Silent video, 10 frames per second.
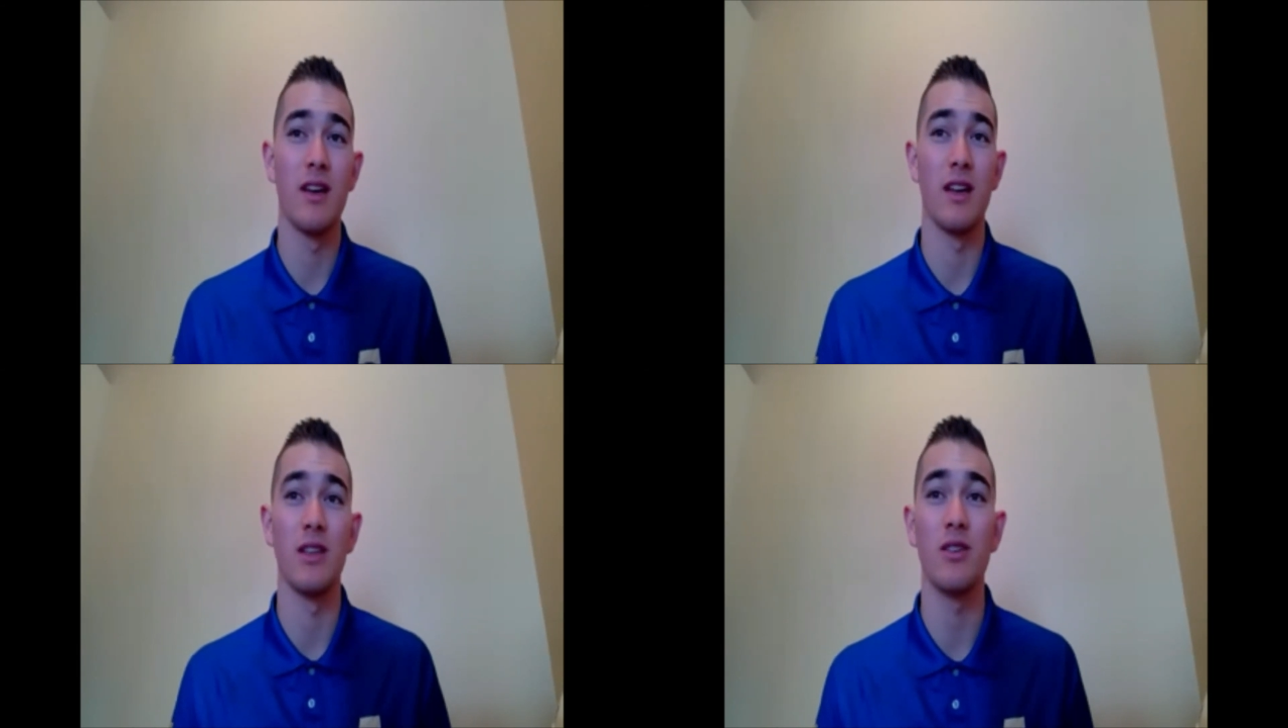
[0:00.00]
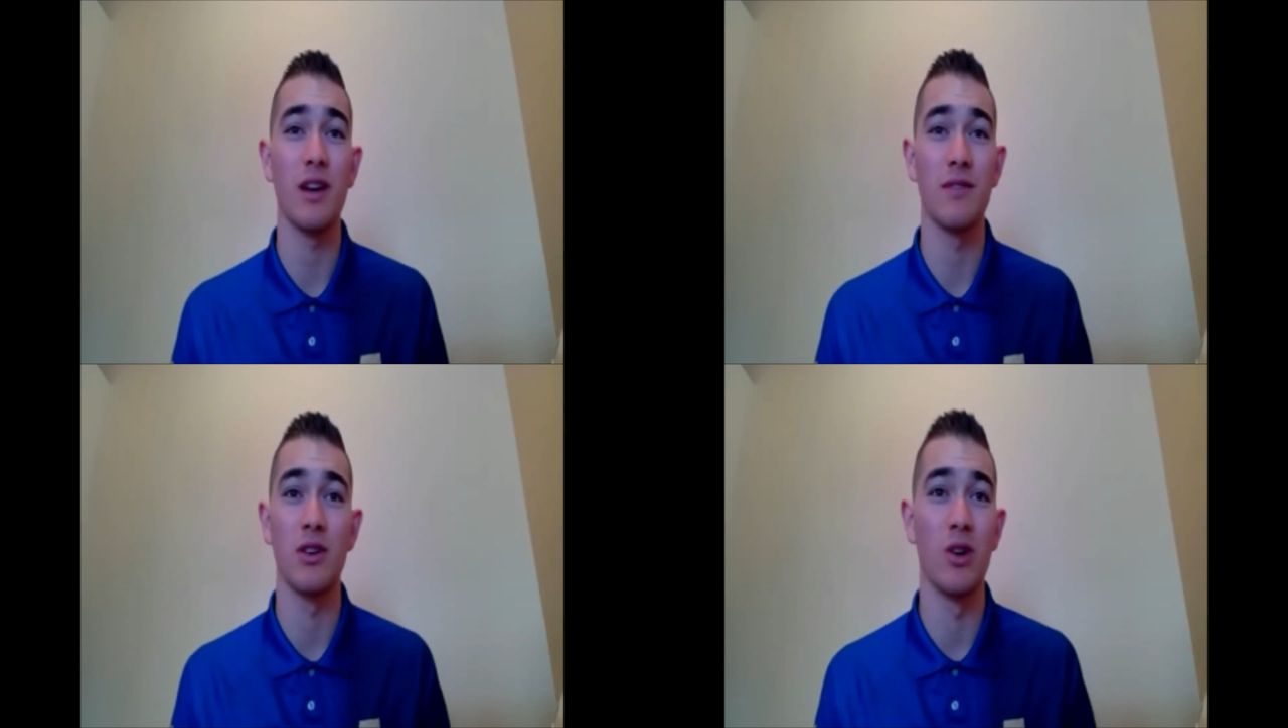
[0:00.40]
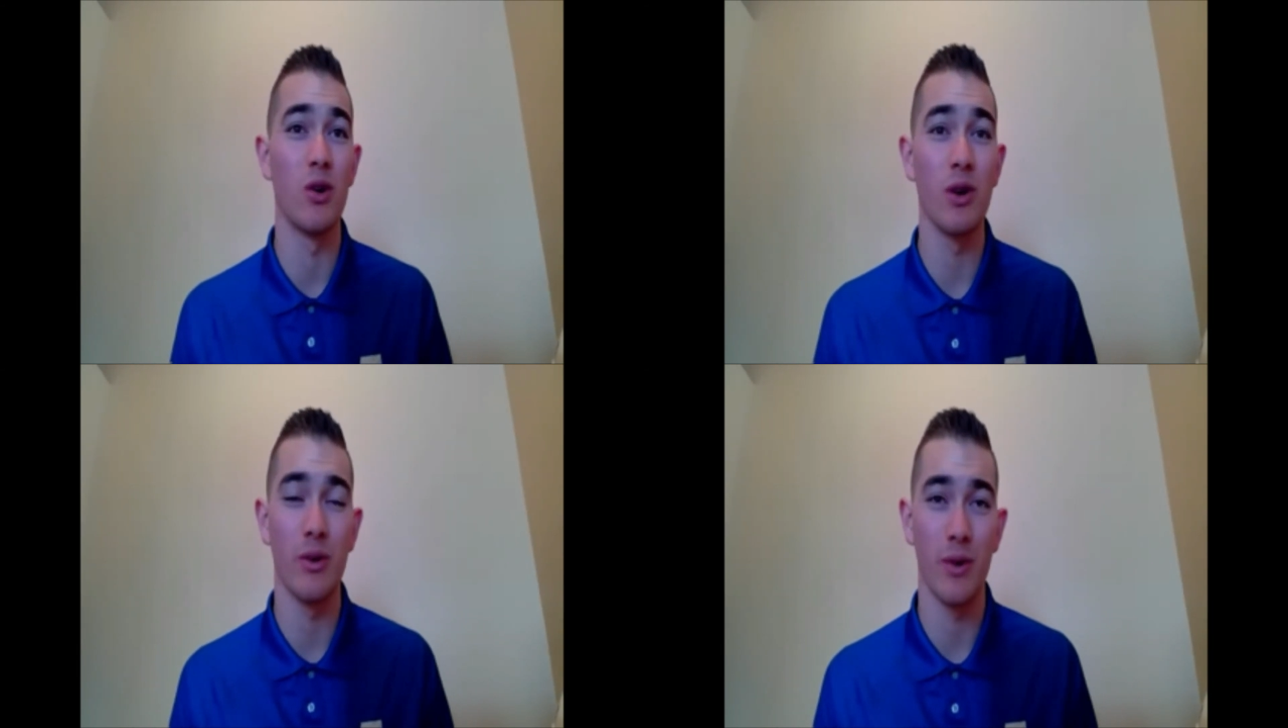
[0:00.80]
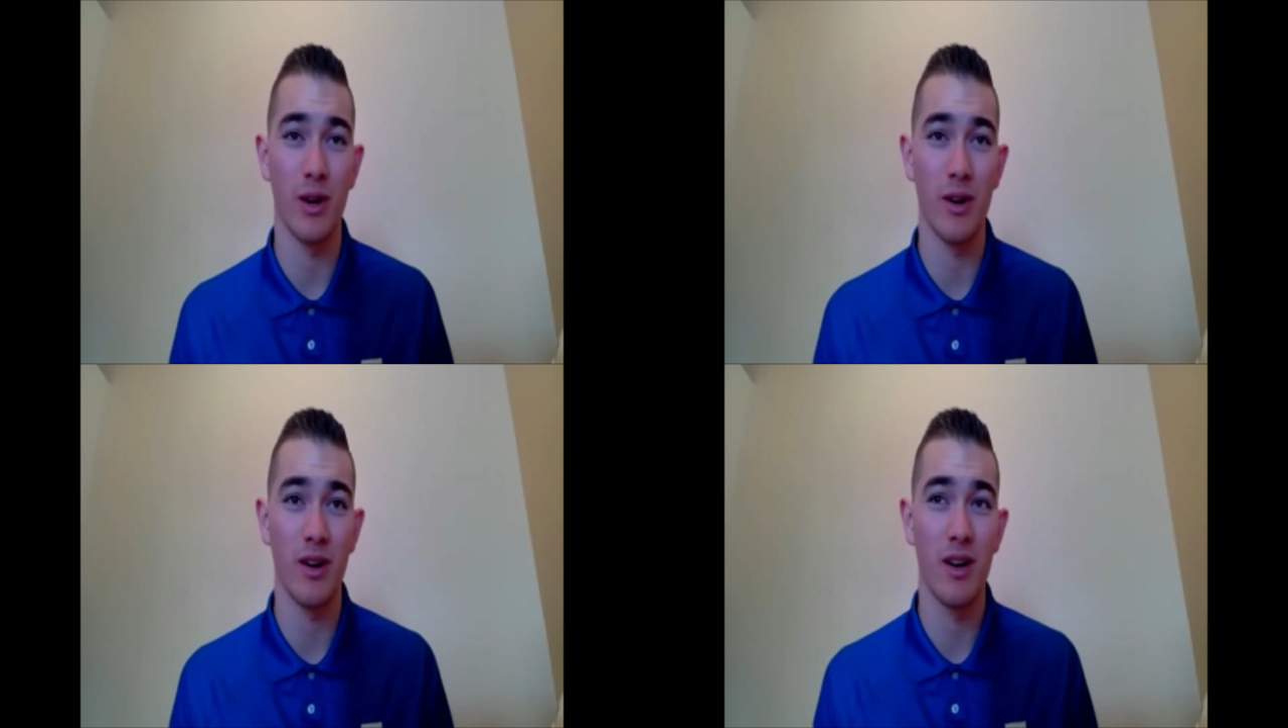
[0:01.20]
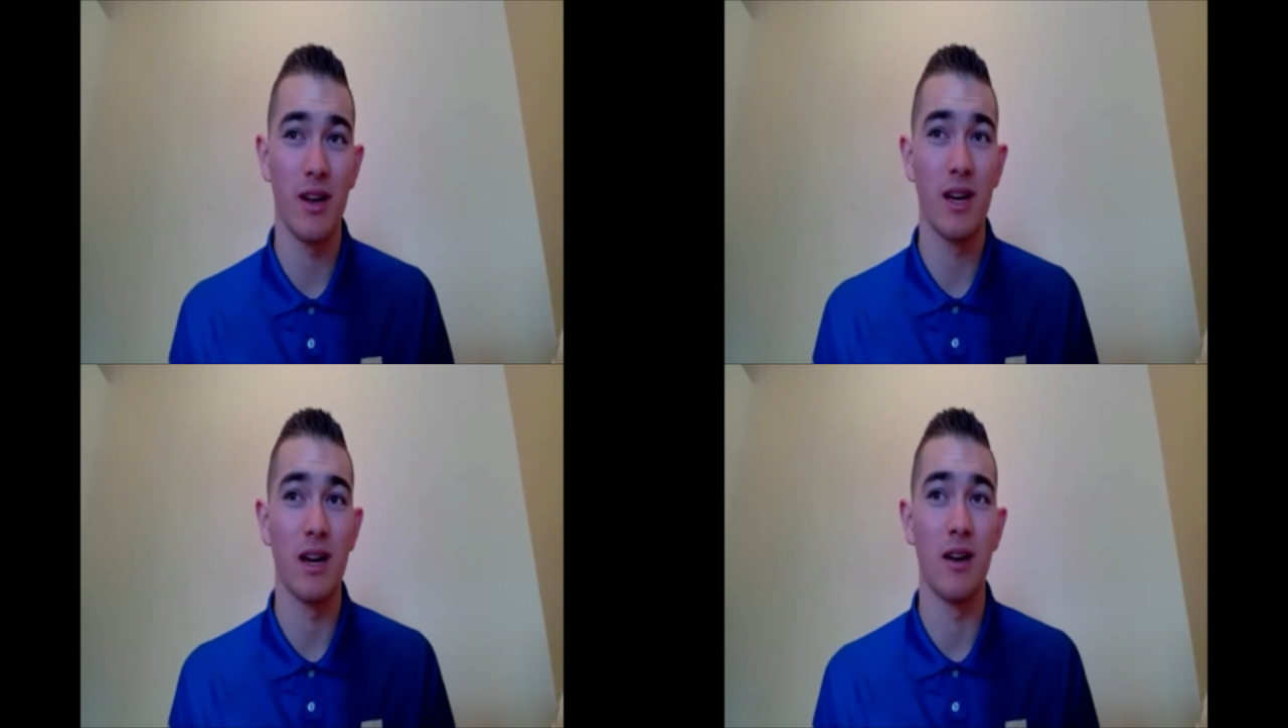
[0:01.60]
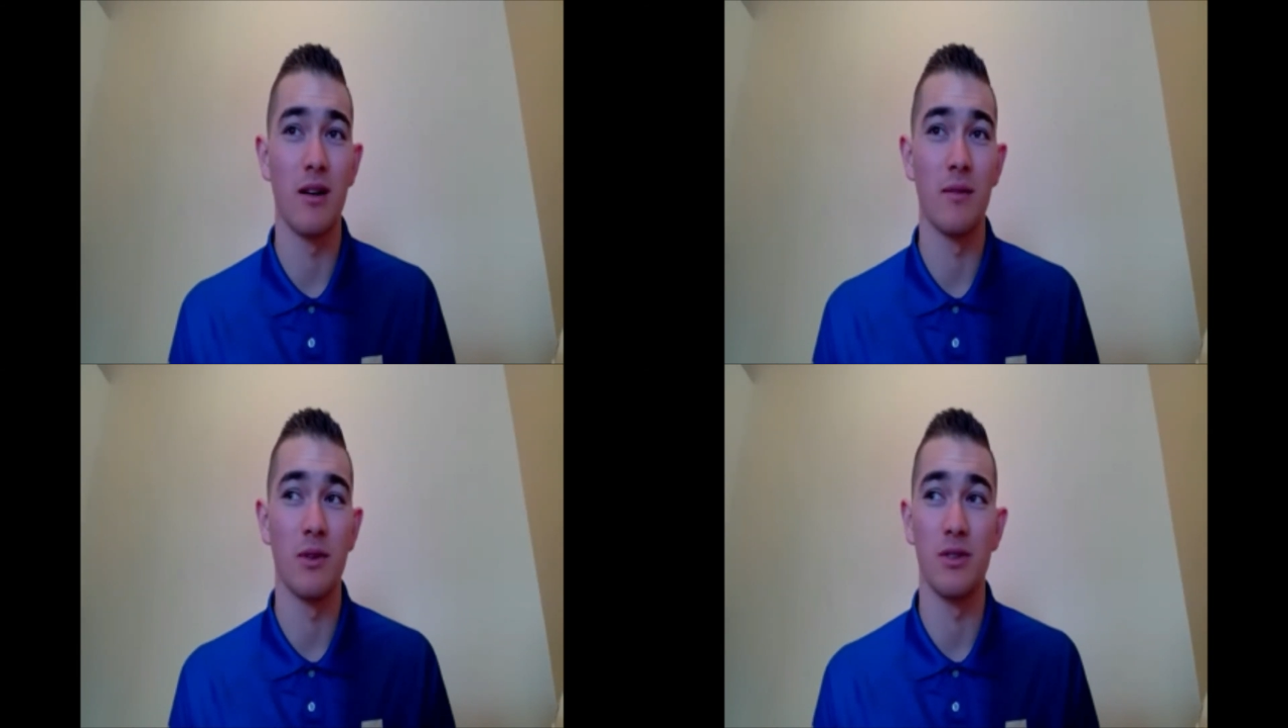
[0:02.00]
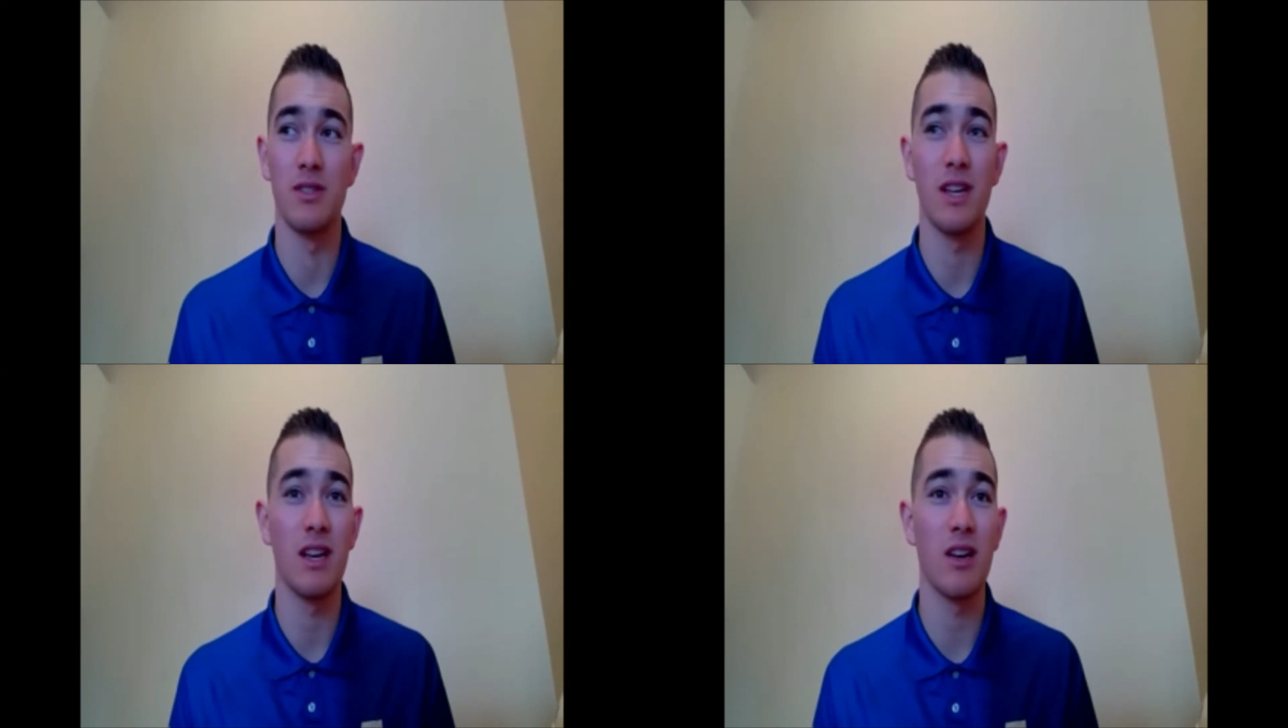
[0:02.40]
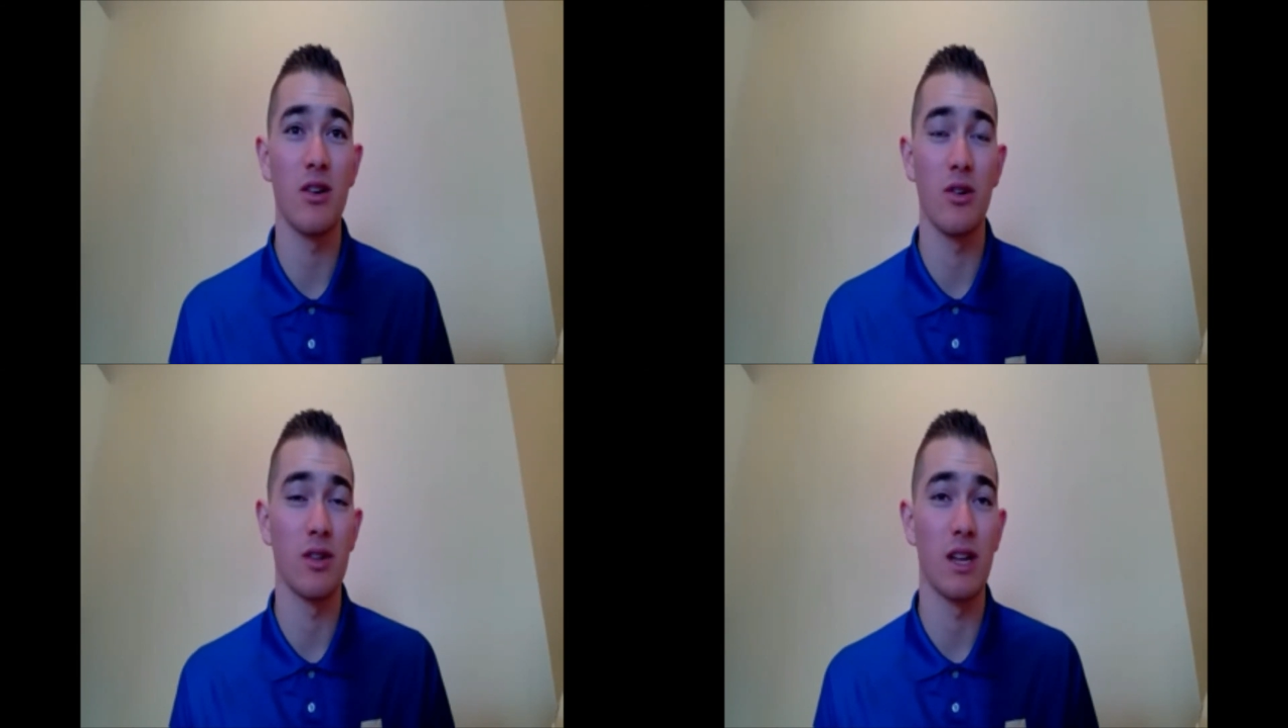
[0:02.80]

and you don't have to go anywhere. You're sitting or you're